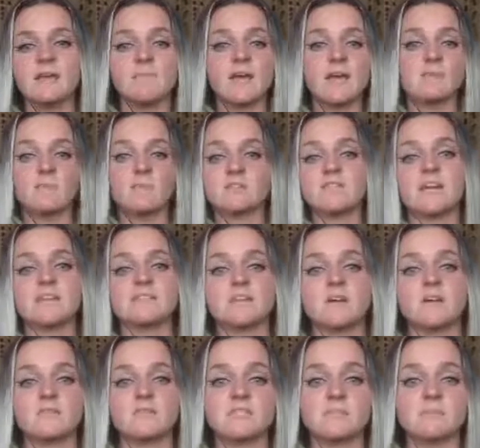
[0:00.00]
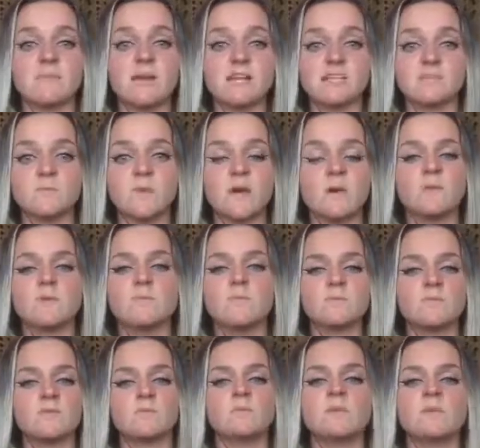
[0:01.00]
might project it onto men as well.
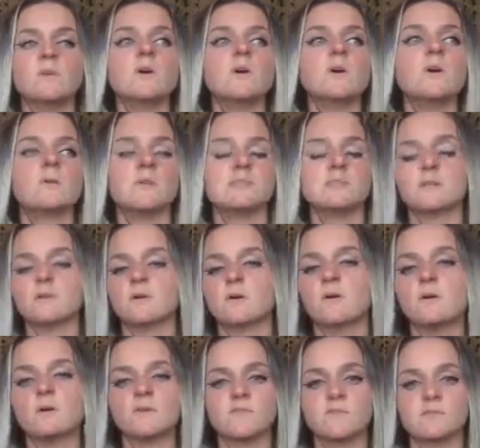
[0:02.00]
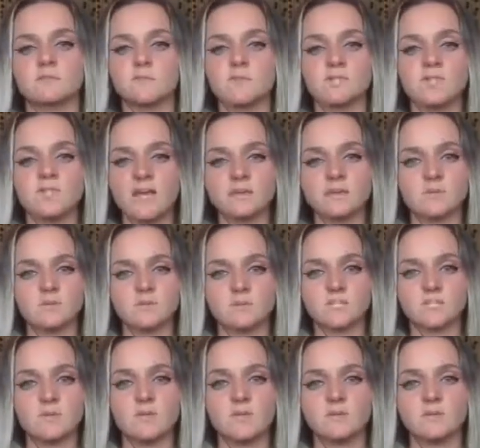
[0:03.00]
We always, all of us, project
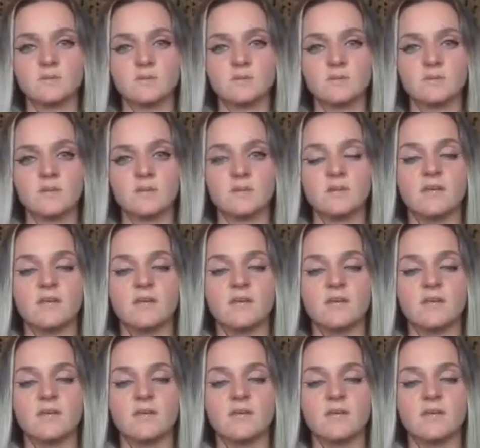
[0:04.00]
onto each other,